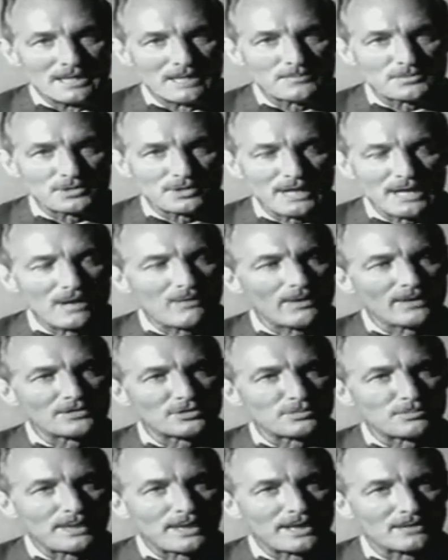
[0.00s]
Up to now,
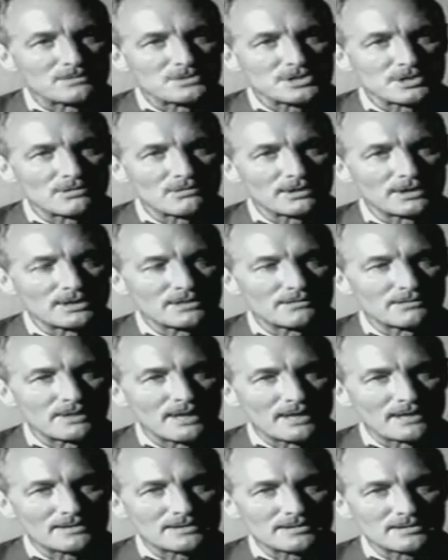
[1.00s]
anthopine was the only
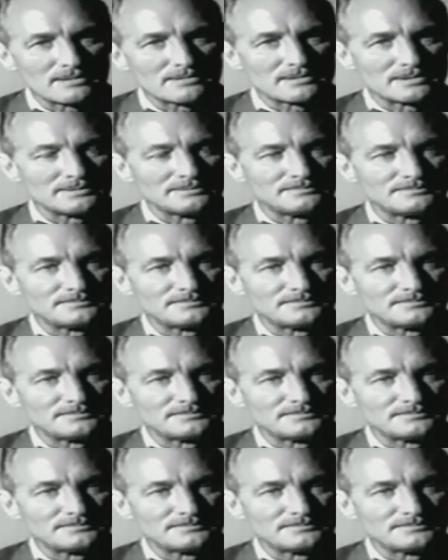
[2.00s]
known antidote.